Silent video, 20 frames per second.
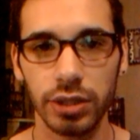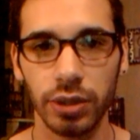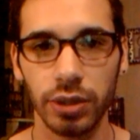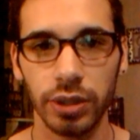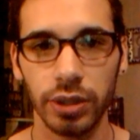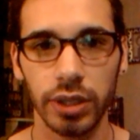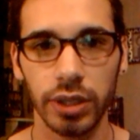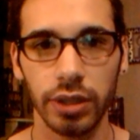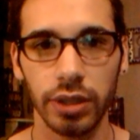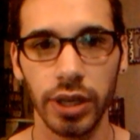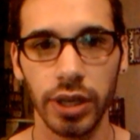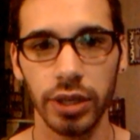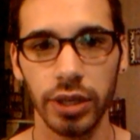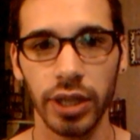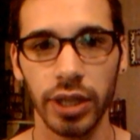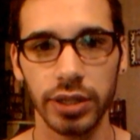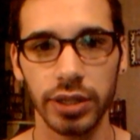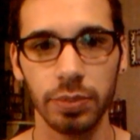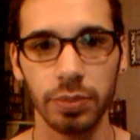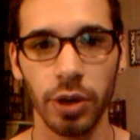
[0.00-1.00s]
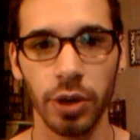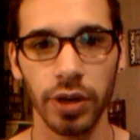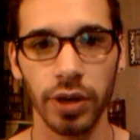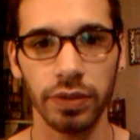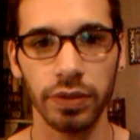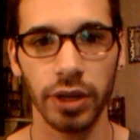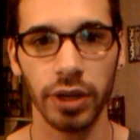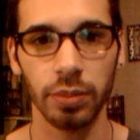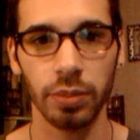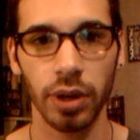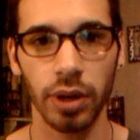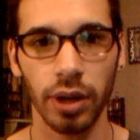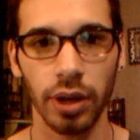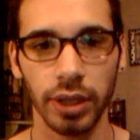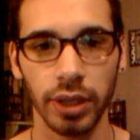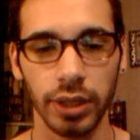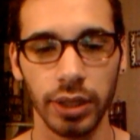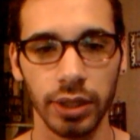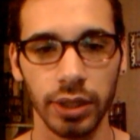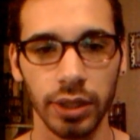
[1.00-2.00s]
or that's part of their
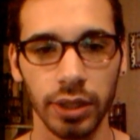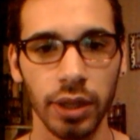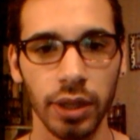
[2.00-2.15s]
body,